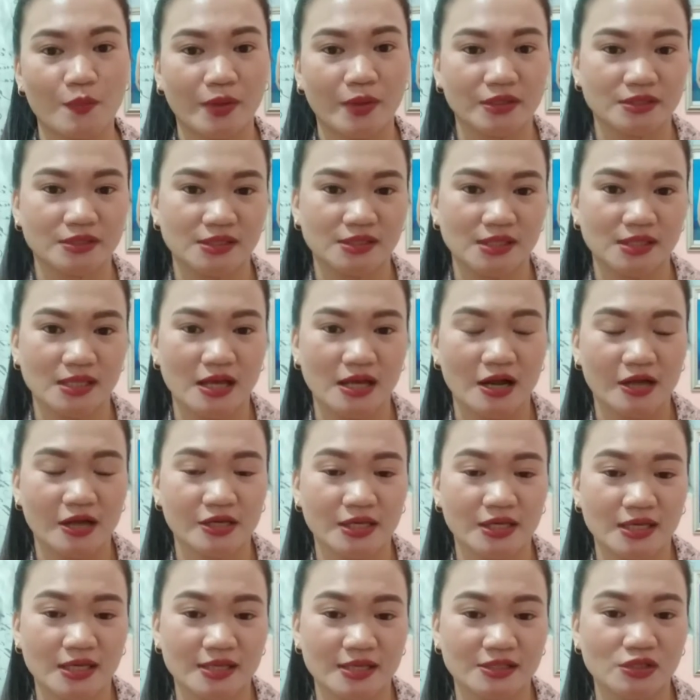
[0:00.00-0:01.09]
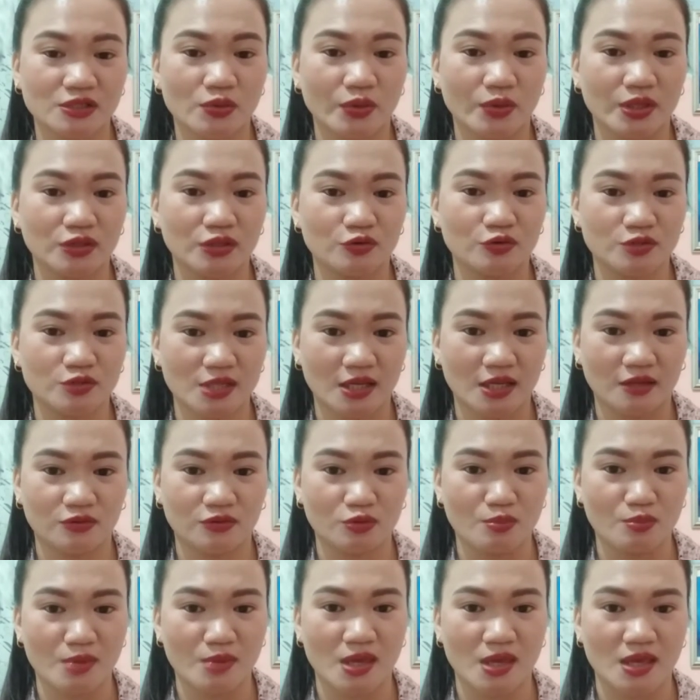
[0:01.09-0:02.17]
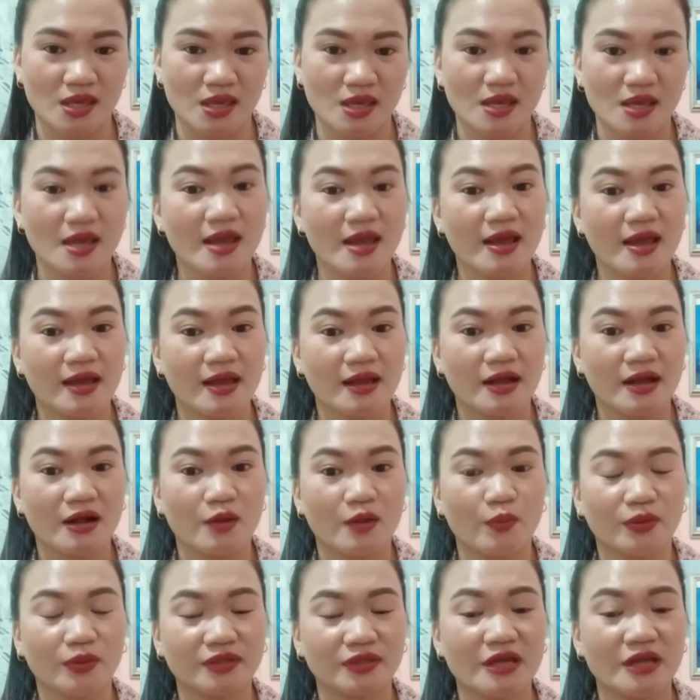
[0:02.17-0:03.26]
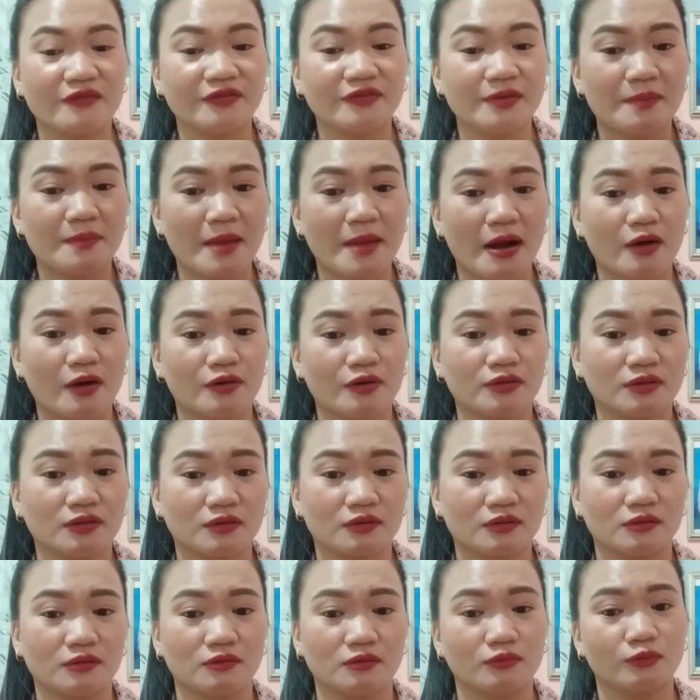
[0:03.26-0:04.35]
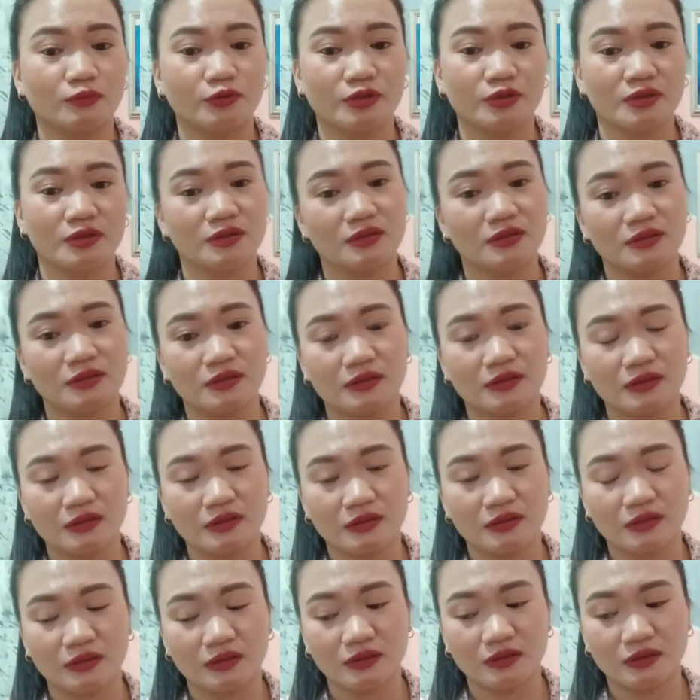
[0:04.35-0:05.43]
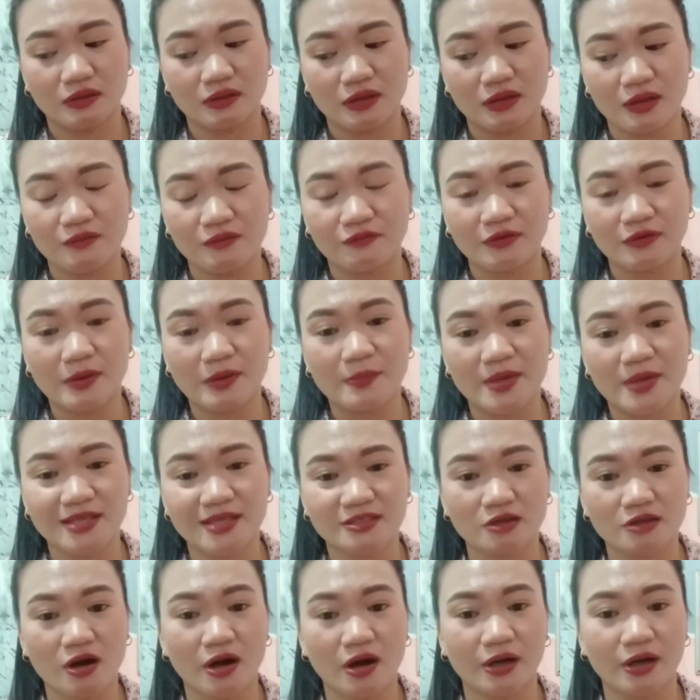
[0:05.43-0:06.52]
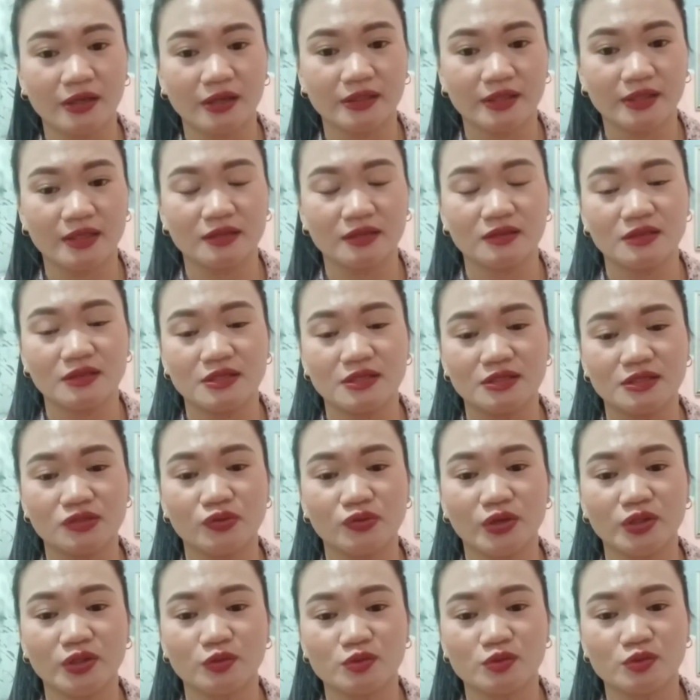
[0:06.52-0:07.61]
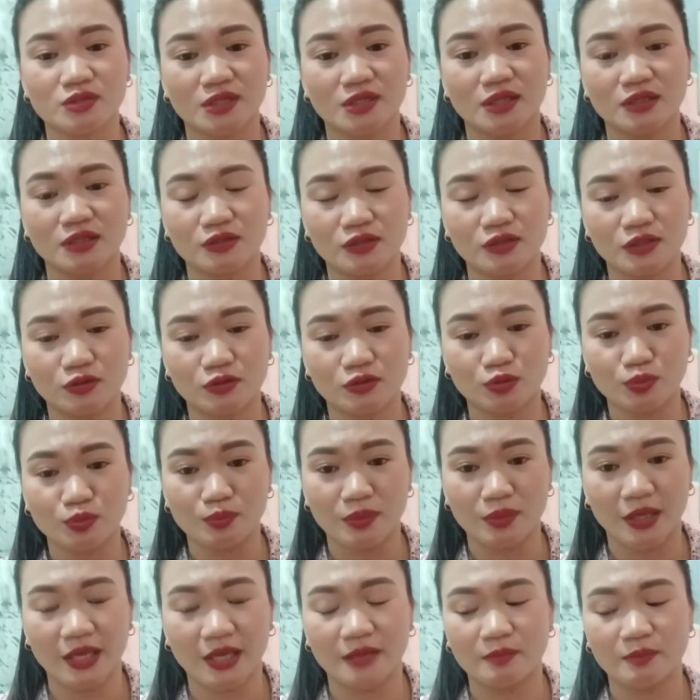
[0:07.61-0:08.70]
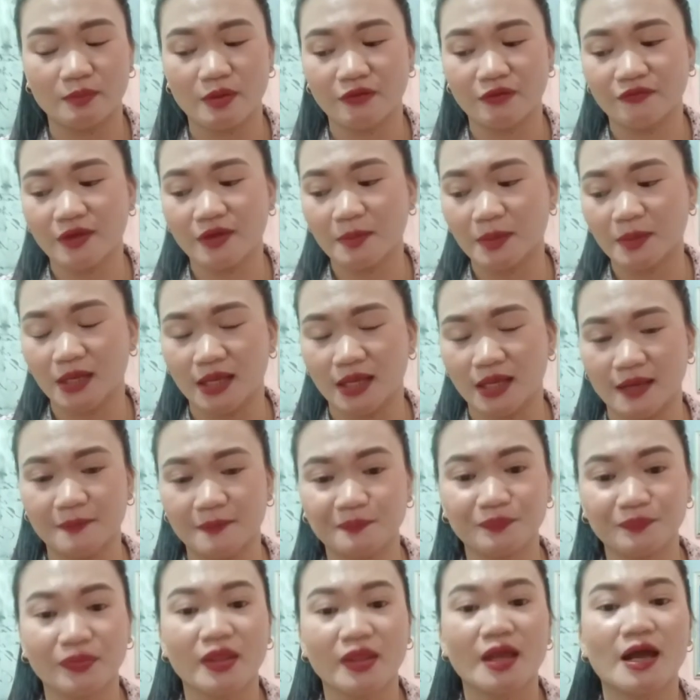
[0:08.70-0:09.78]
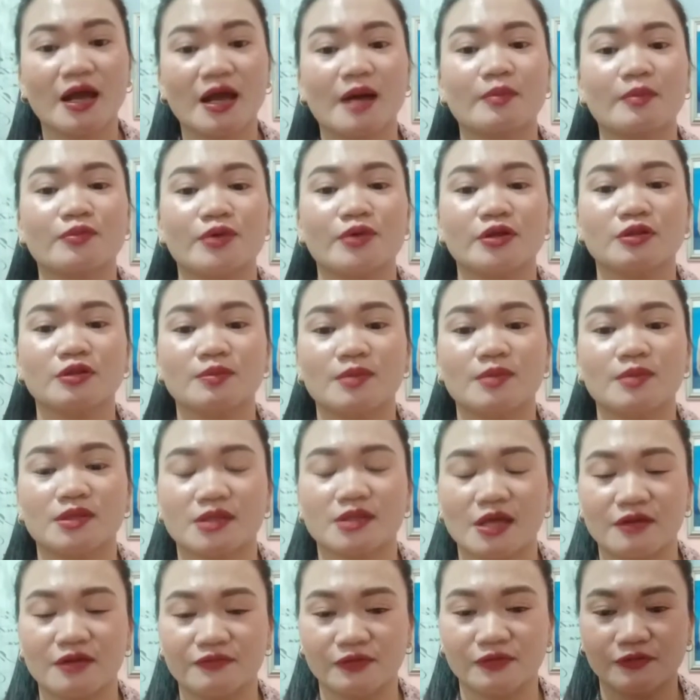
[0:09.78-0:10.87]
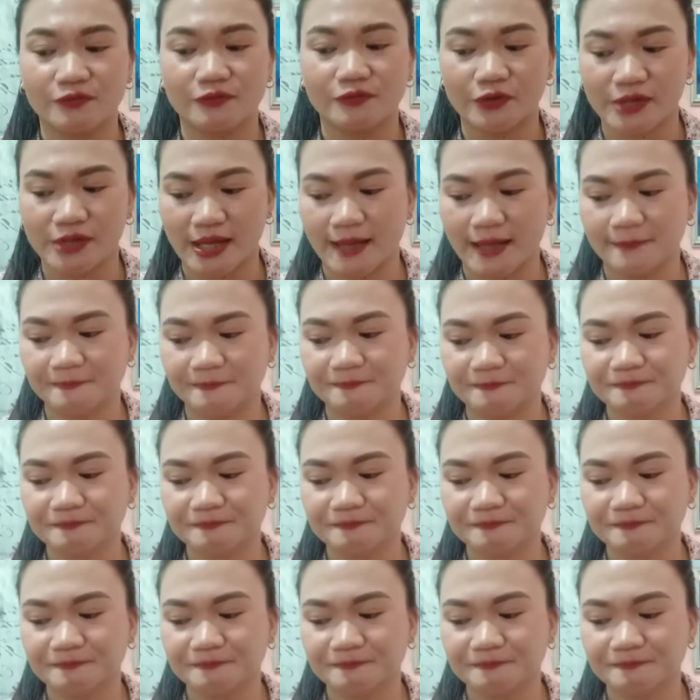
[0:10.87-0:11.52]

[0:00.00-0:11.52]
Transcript: much he is going to send it to me. Whatever amount would came from his heart and he's going to send it to me and my family, I'm going to be thankful for that.